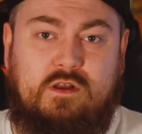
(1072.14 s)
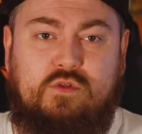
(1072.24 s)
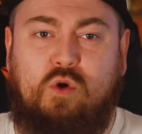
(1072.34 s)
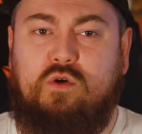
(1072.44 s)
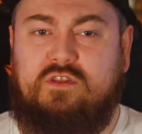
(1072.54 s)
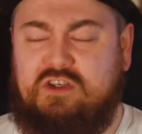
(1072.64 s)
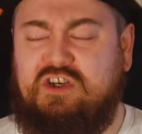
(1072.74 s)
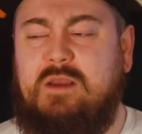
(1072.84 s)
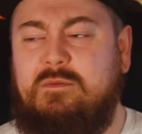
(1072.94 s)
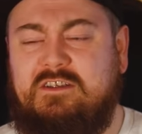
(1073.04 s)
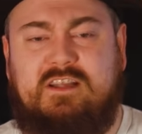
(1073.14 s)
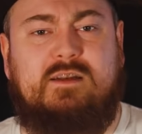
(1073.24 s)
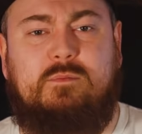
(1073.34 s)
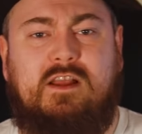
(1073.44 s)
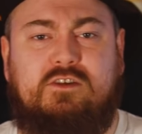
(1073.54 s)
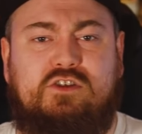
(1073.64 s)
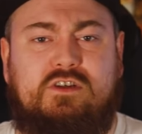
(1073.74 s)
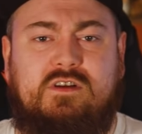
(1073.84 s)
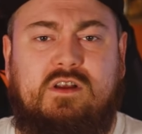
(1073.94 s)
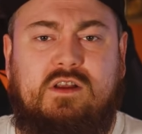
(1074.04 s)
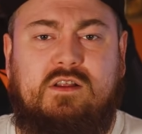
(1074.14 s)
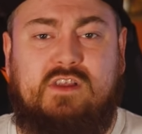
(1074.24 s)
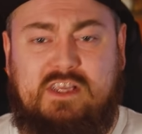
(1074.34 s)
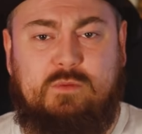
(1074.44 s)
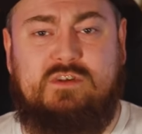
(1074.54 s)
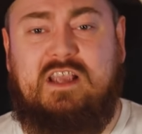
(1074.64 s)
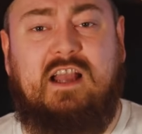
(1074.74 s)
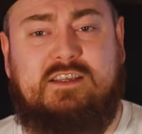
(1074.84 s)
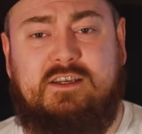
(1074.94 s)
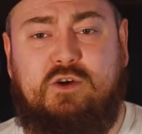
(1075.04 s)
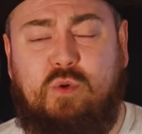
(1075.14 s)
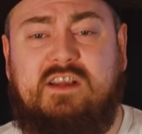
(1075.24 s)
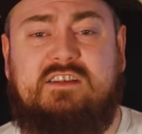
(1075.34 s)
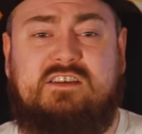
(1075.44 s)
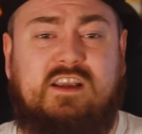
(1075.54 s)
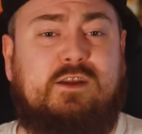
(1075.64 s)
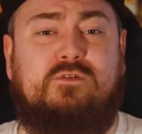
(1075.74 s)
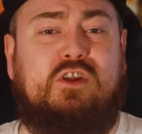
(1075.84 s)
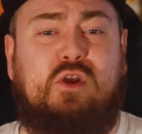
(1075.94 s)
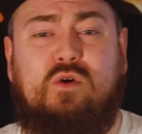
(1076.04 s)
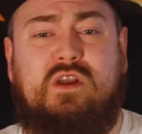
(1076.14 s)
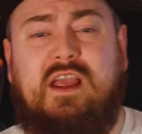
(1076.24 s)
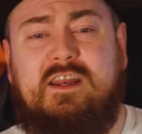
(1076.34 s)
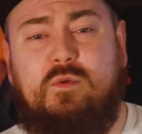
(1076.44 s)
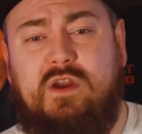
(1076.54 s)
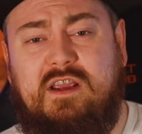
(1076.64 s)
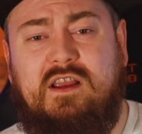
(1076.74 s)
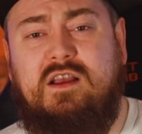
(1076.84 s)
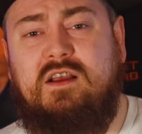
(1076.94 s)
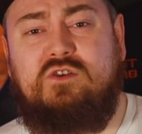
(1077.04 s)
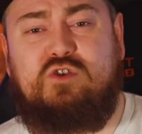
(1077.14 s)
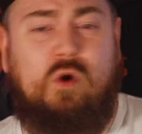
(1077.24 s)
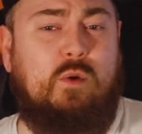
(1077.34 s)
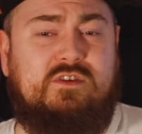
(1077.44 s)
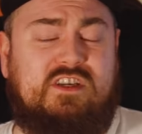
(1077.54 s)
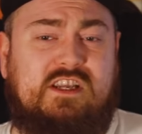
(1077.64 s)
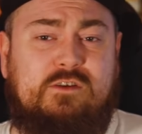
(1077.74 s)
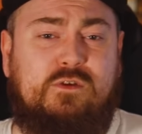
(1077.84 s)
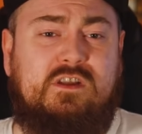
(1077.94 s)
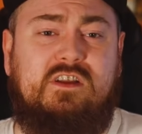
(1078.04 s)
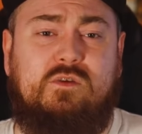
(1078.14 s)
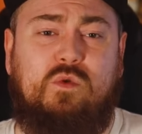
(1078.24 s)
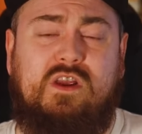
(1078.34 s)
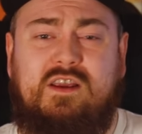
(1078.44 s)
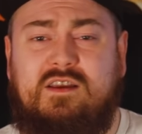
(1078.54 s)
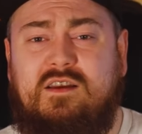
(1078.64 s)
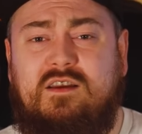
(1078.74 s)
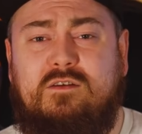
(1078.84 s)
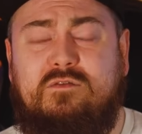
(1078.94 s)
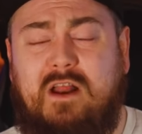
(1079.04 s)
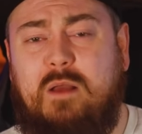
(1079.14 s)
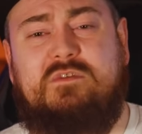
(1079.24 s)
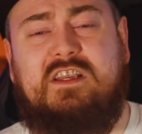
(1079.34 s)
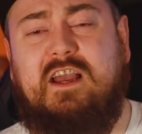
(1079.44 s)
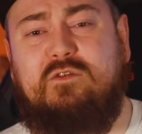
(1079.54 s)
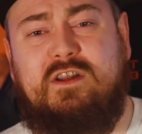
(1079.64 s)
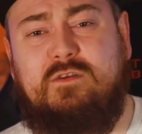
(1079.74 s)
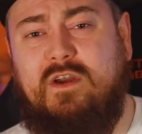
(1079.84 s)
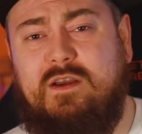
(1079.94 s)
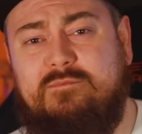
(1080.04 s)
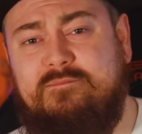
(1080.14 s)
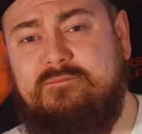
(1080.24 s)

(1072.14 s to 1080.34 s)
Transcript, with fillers: though the shaman did mention that he was getting quite sick of the dog anyway, so it was a convenient way for him to get rid of it.